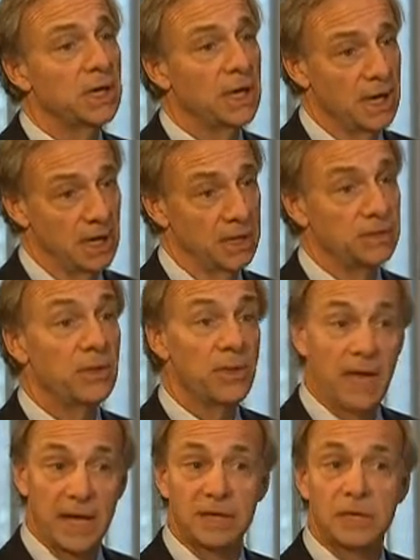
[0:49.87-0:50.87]
And
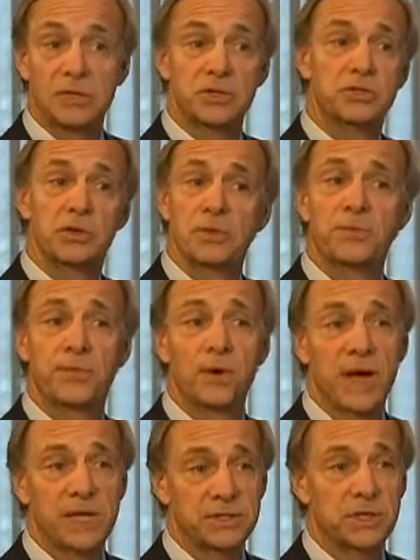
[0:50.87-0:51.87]
that is good
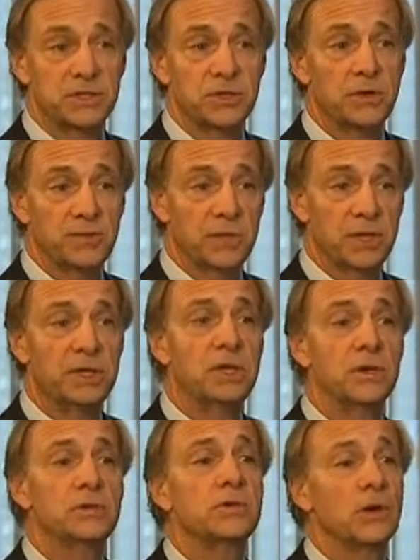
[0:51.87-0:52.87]
for assets over the
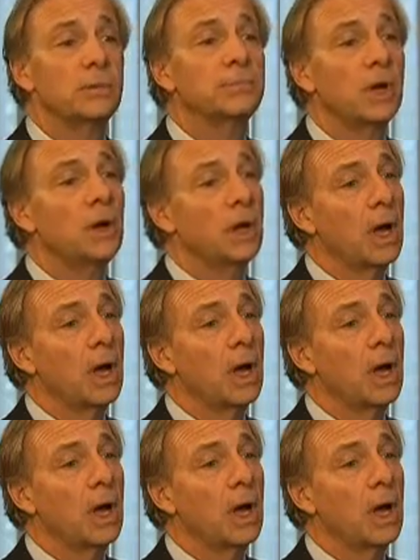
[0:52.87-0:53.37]
near term.